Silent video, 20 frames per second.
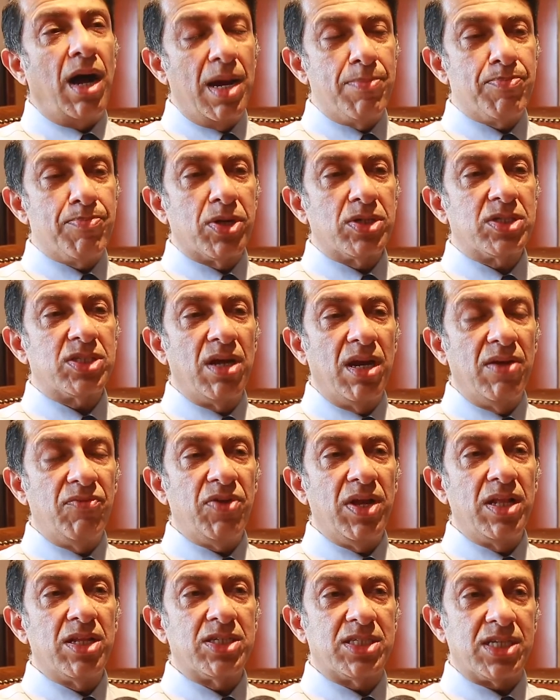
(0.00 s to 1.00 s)
I personally
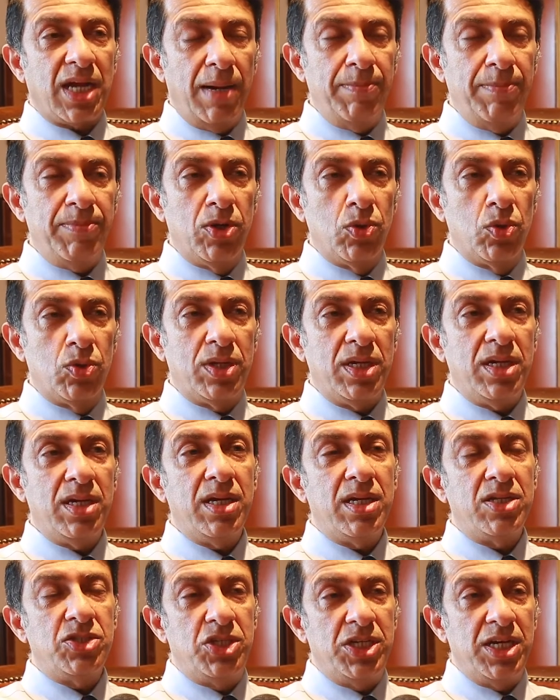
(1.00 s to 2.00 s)
feel the stamp
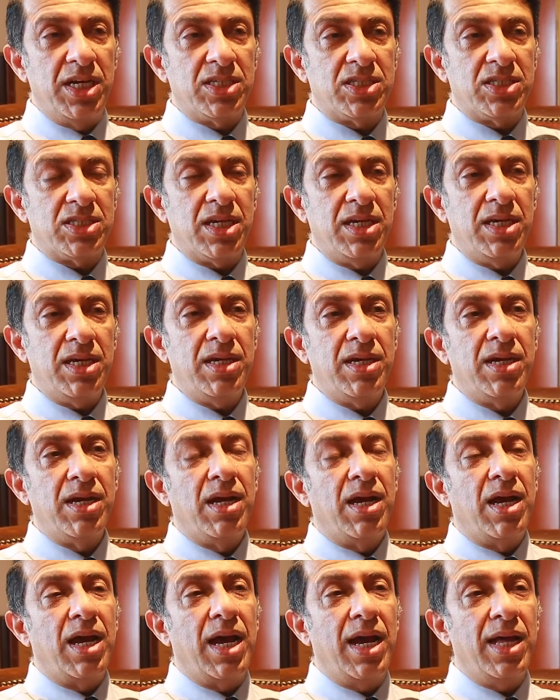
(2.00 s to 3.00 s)
duty, GST,
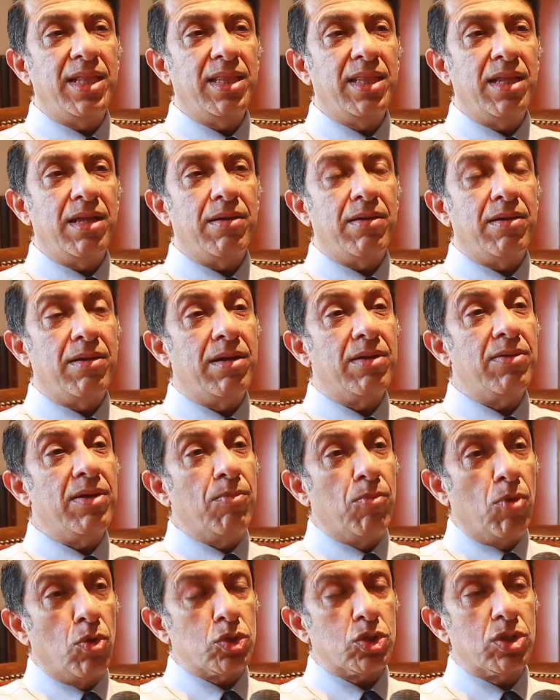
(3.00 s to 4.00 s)
and
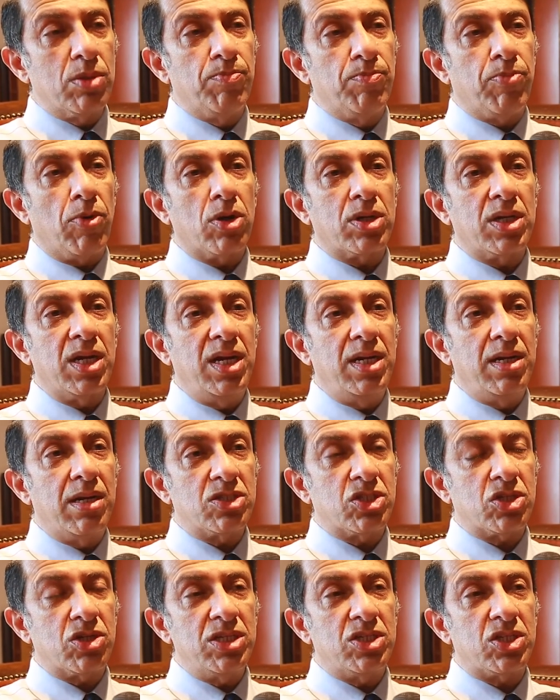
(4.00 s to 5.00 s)
most important,
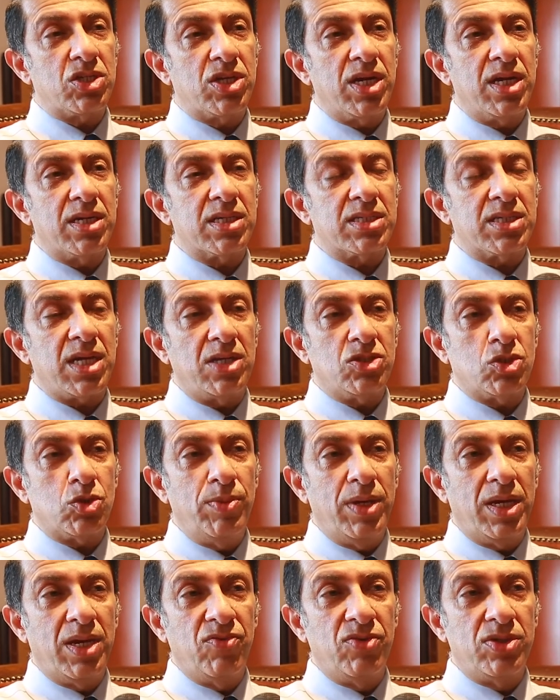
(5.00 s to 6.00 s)
industry status has
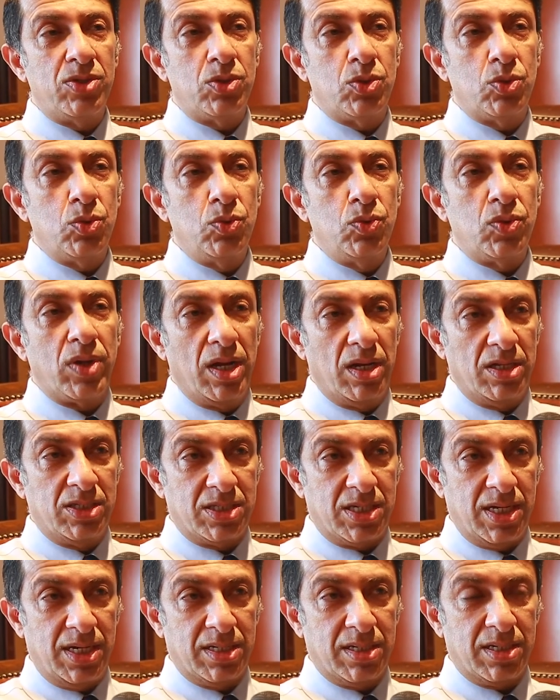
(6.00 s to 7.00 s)
to be given to real
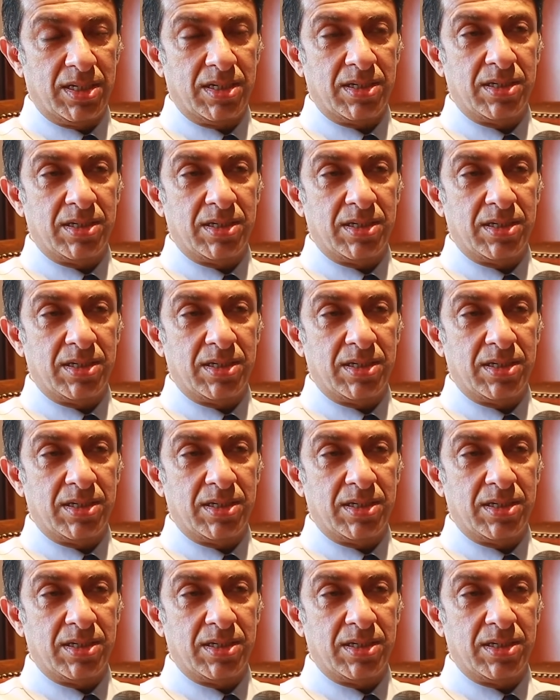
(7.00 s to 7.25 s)
estate,